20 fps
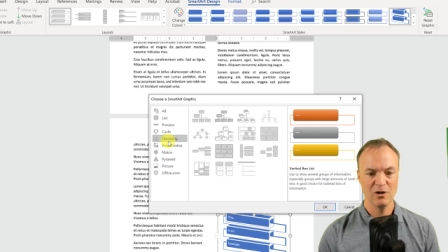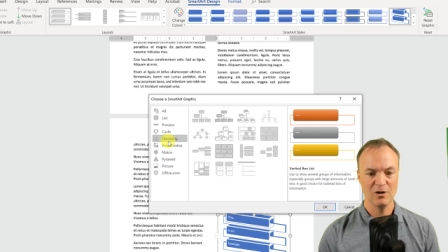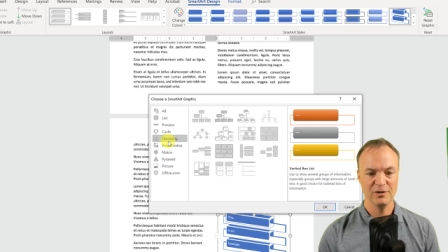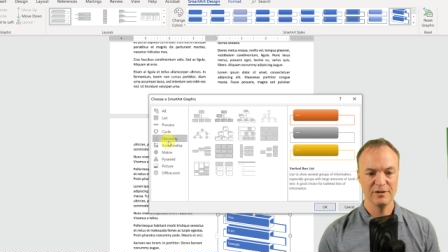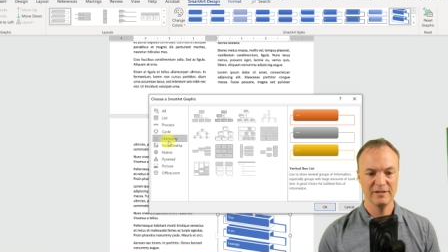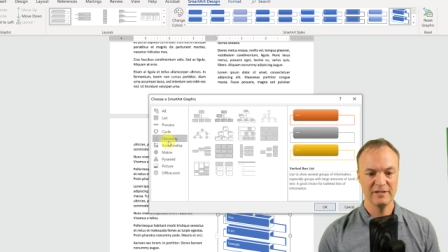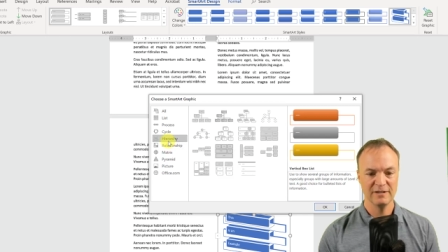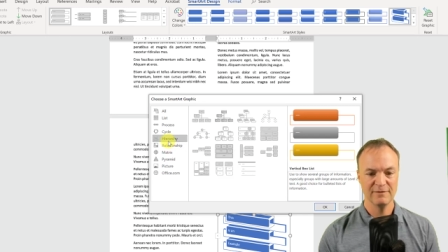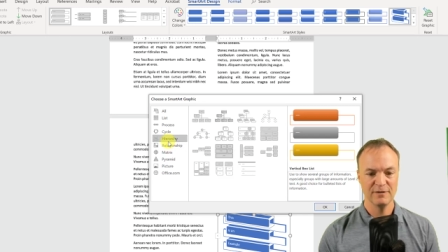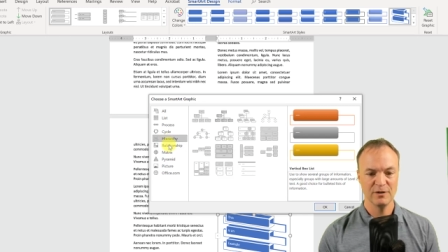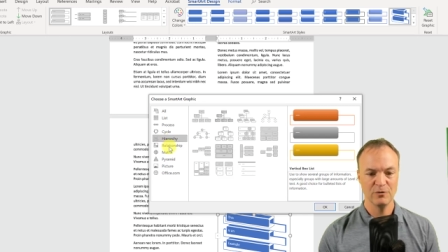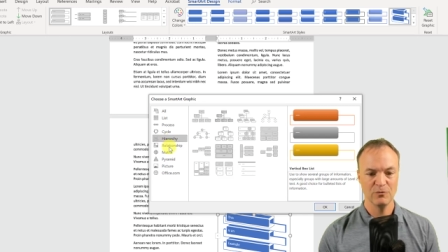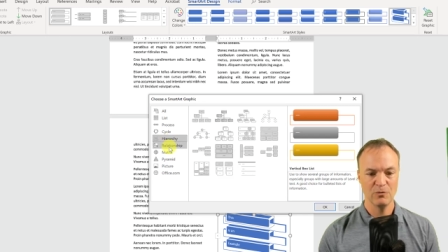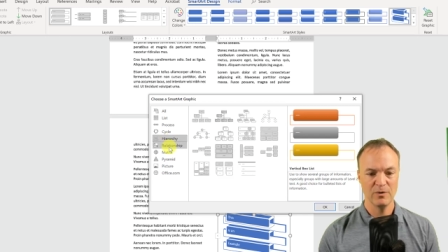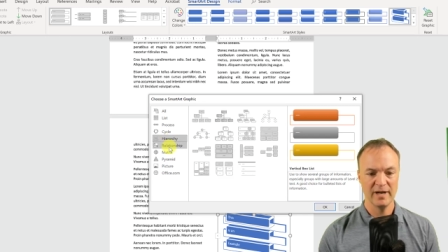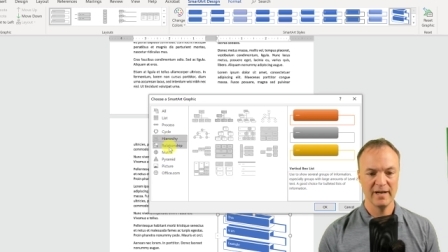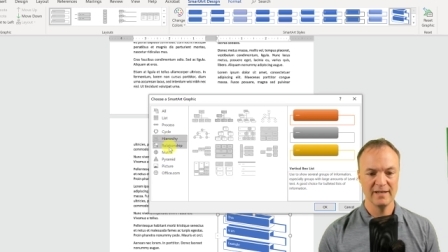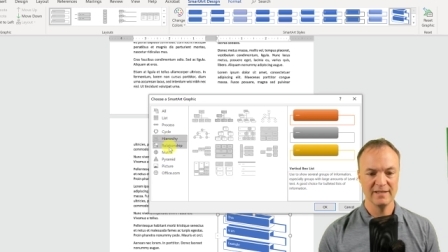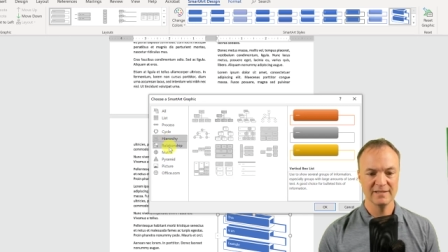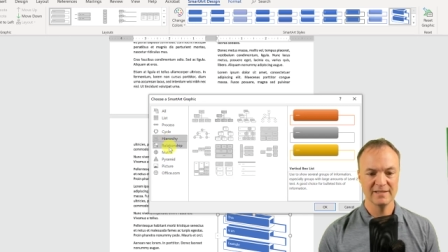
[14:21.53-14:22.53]
all the different
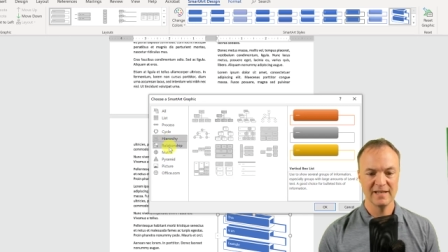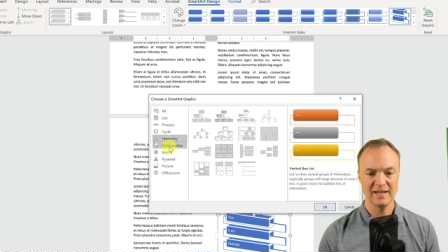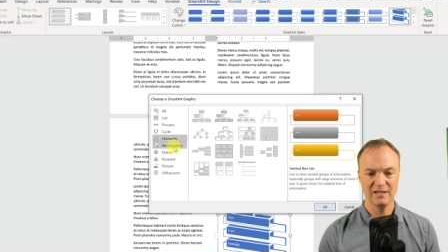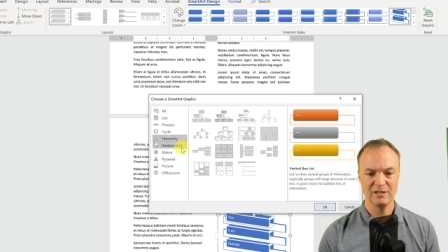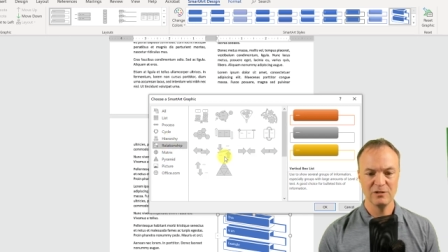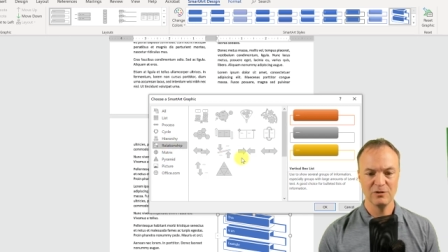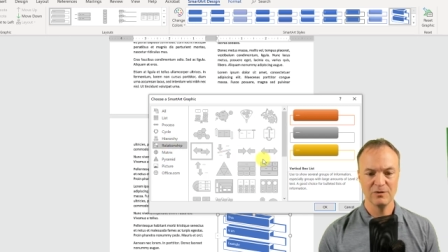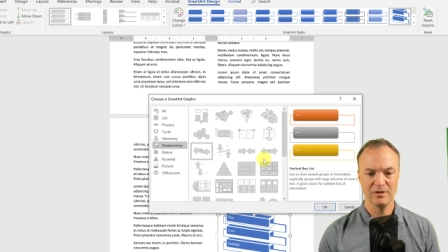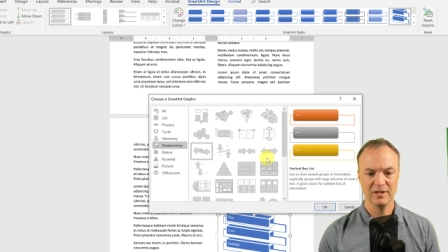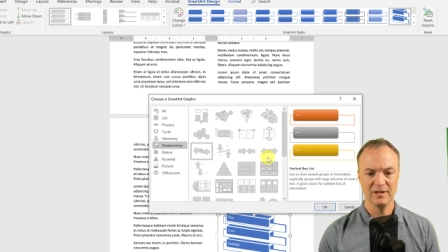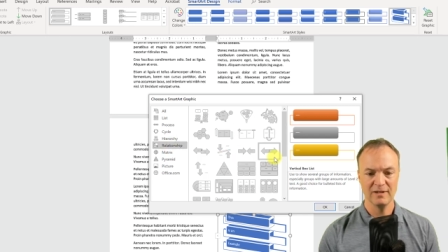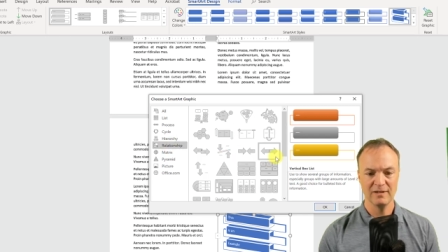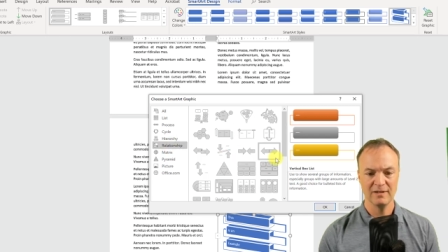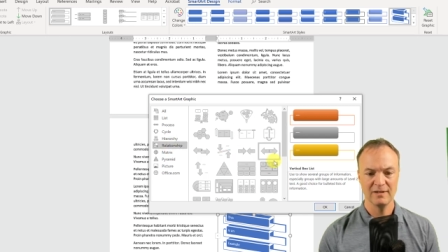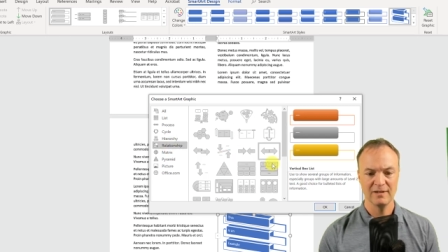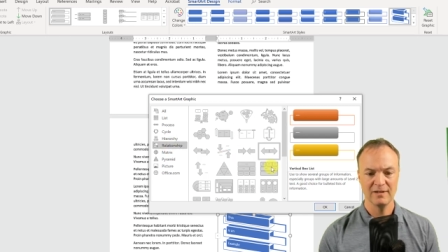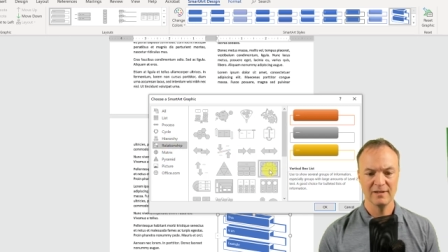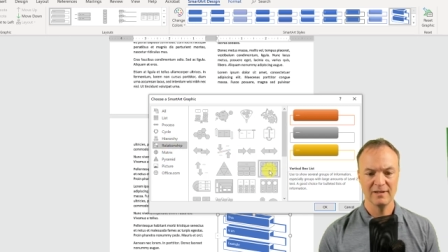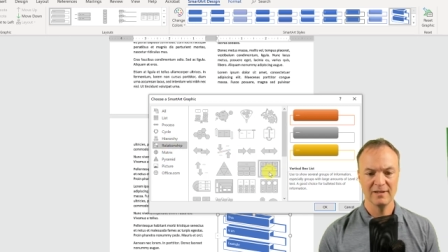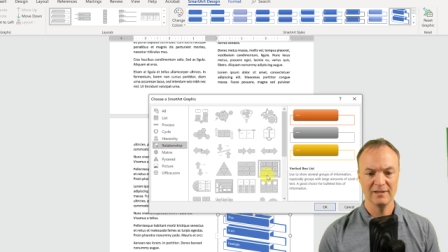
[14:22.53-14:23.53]
ways that you
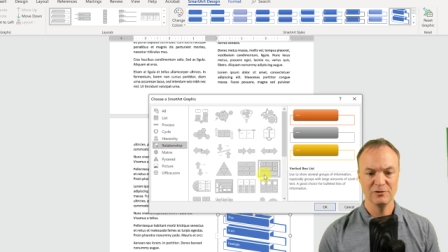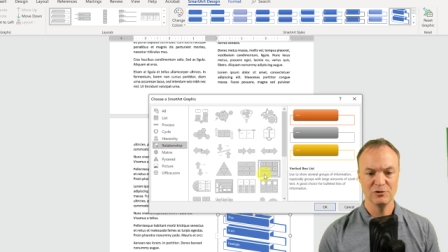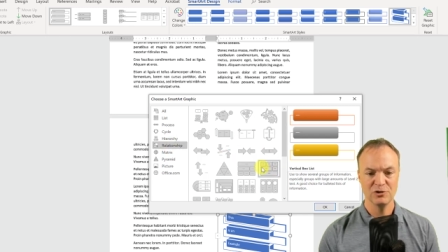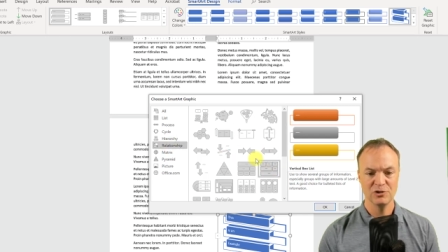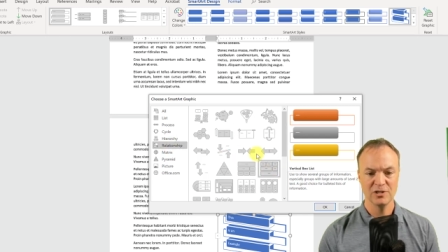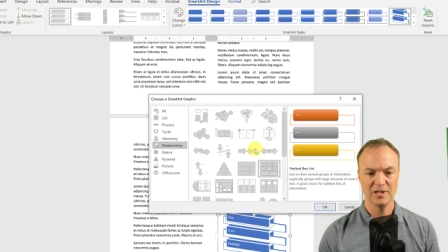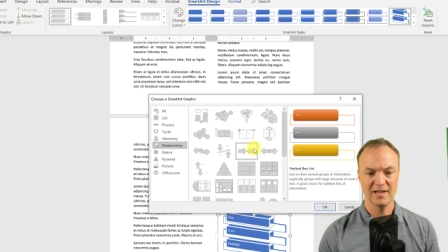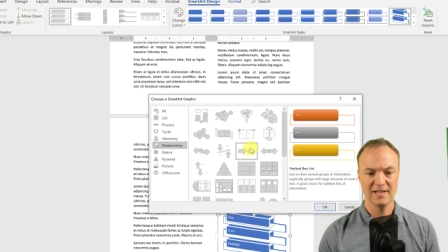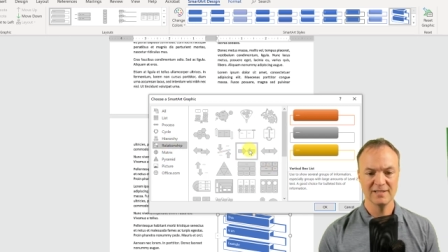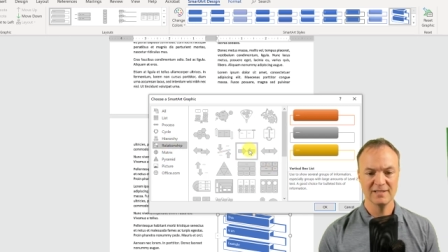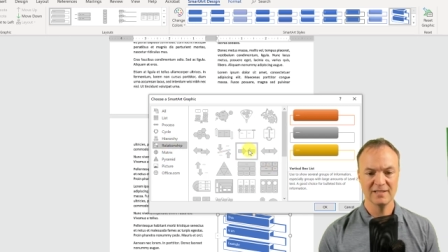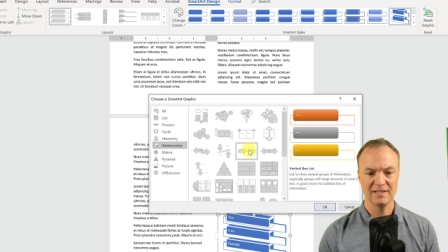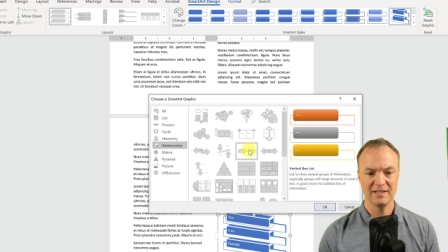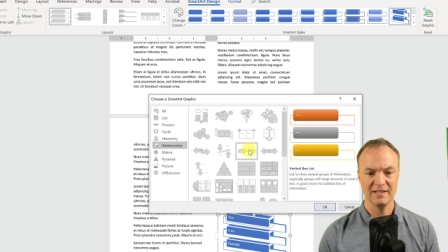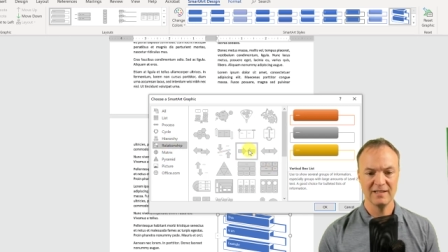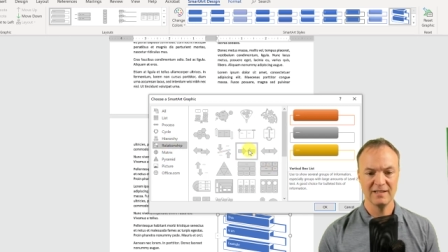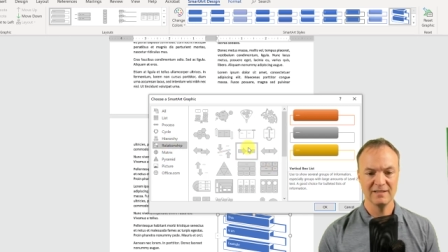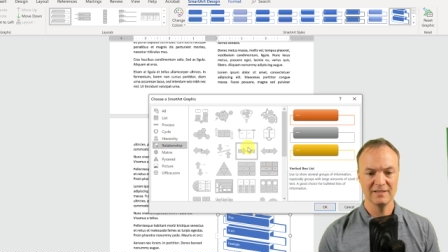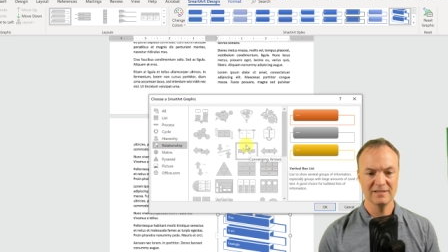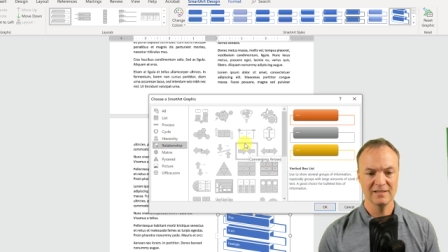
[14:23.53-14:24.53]
can adjust
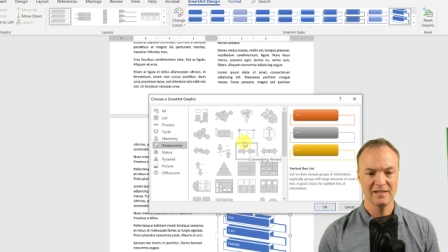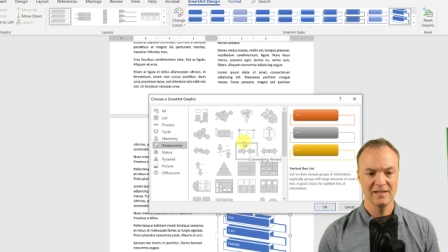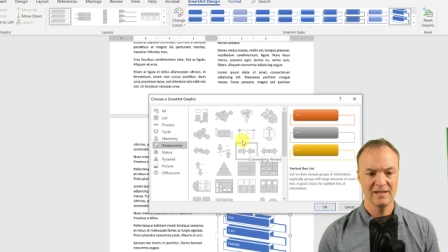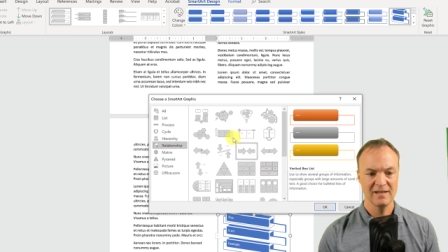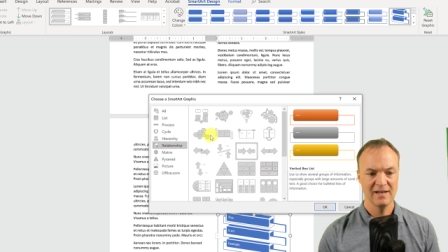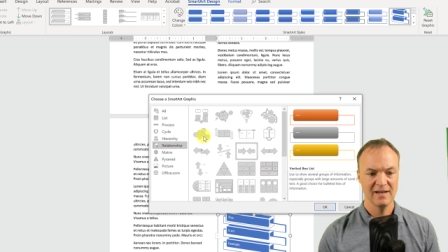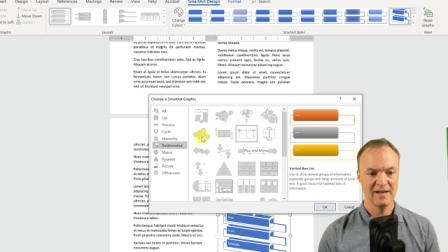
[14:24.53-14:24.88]
these